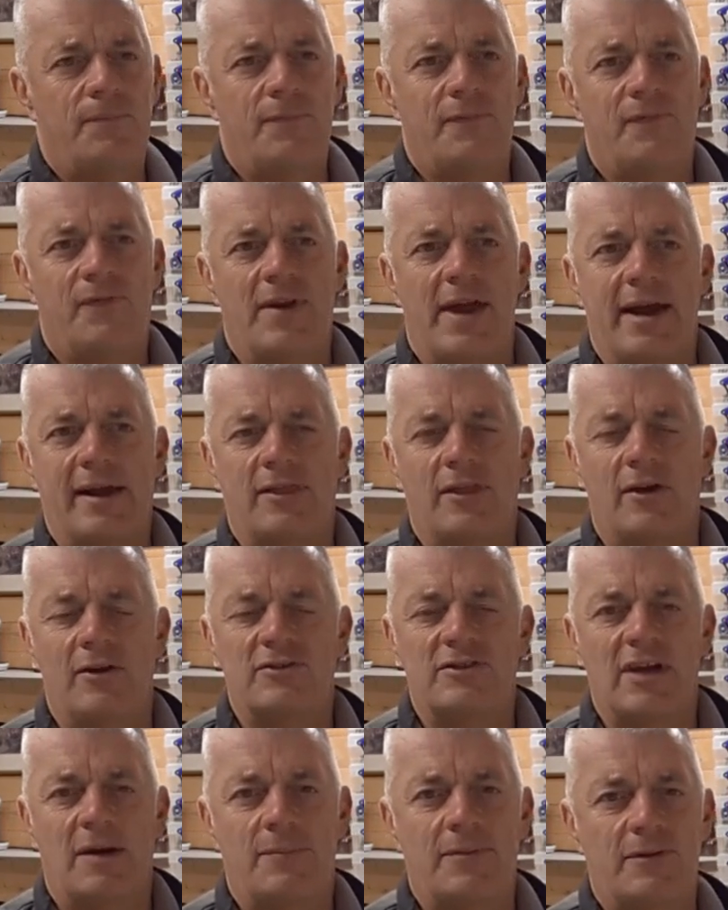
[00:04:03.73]
flag
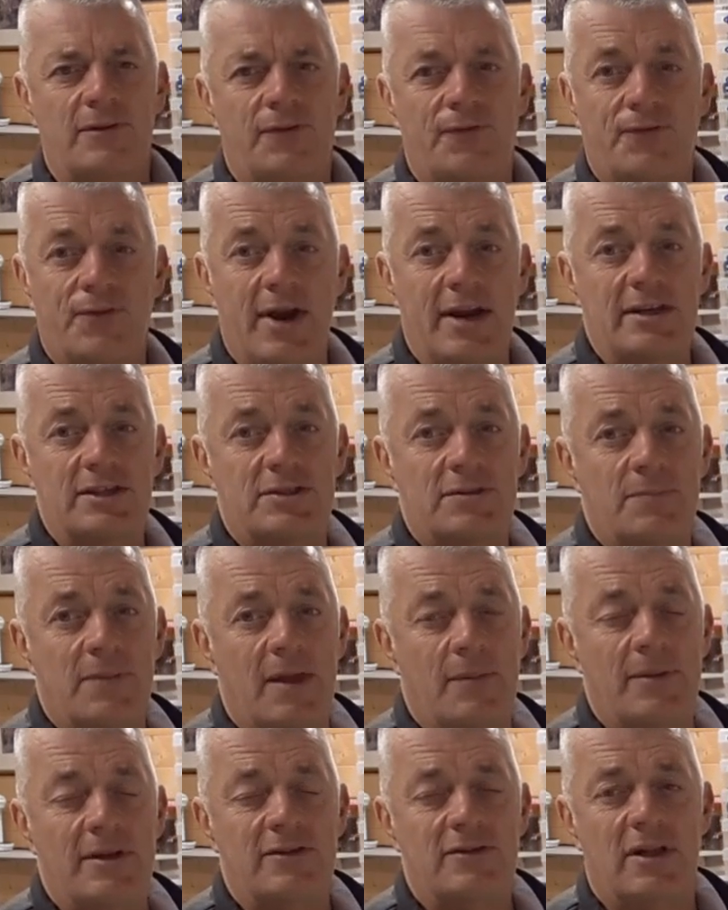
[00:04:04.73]
those up as French.
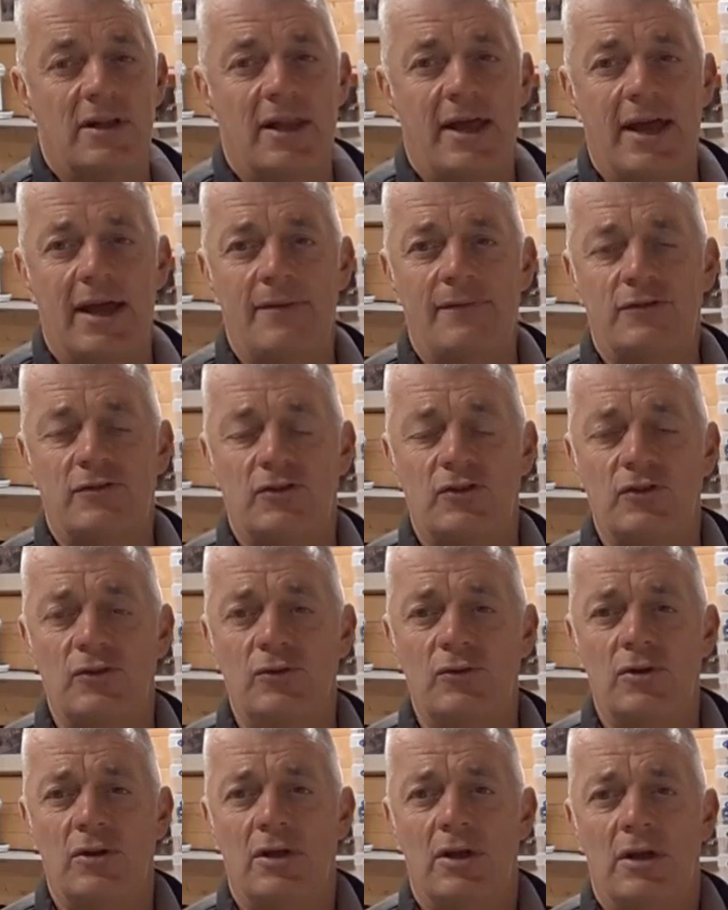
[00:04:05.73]
That means I'll have
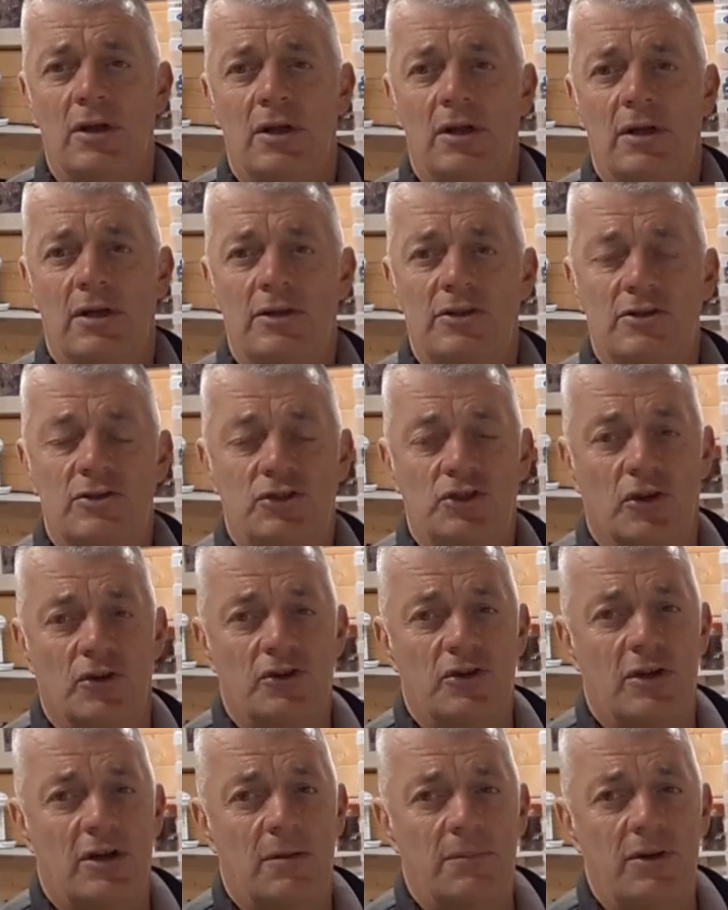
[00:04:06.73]
2
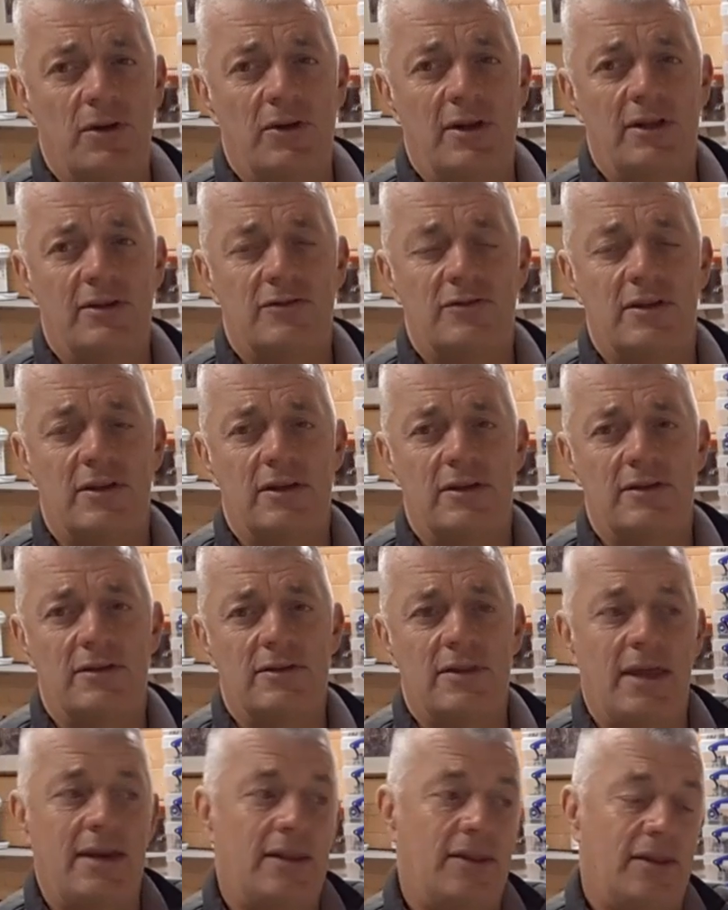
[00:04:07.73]
gendarme units and
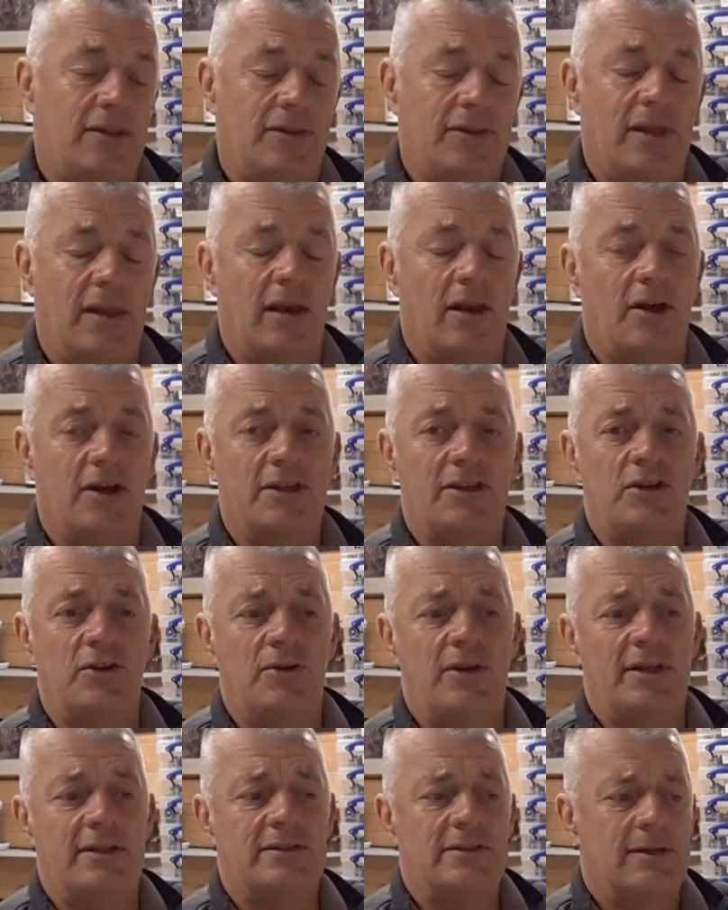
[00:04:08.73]
then the light
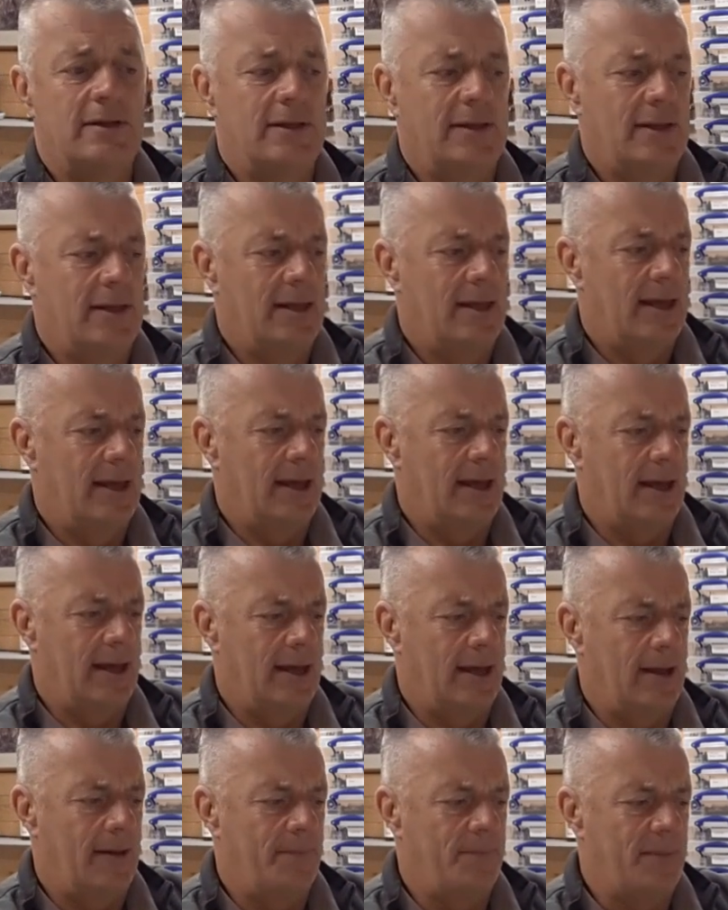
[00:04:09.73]
unit.
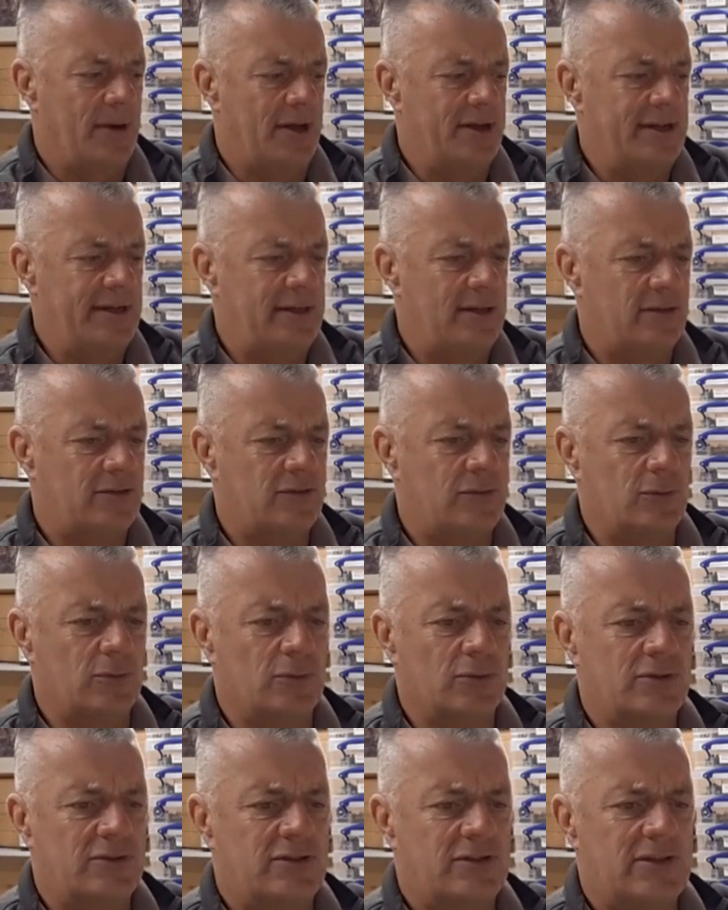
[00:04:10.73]
But I need to
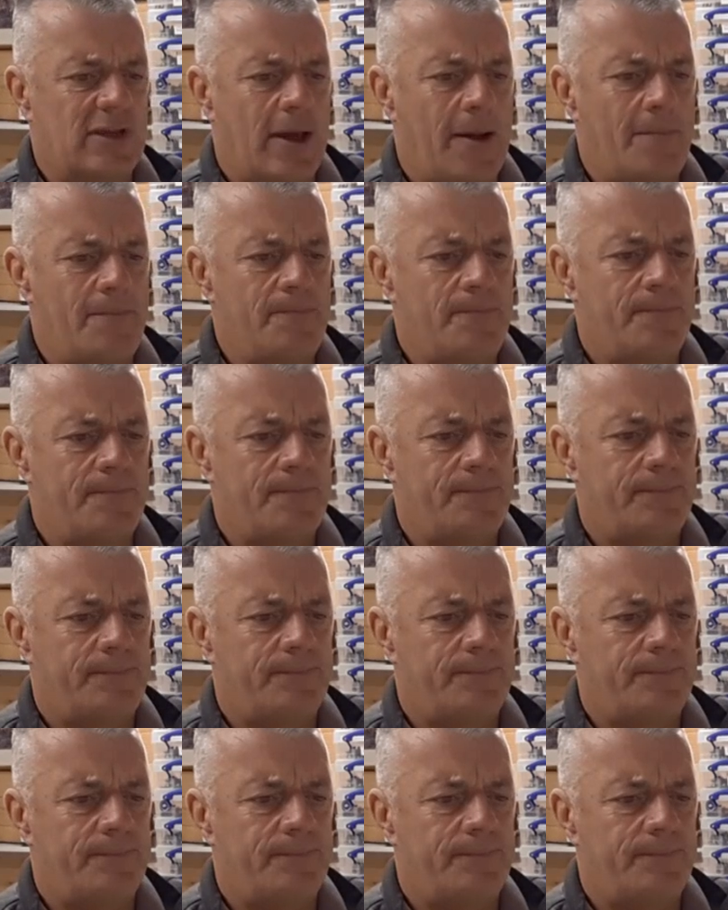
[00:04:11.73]
source some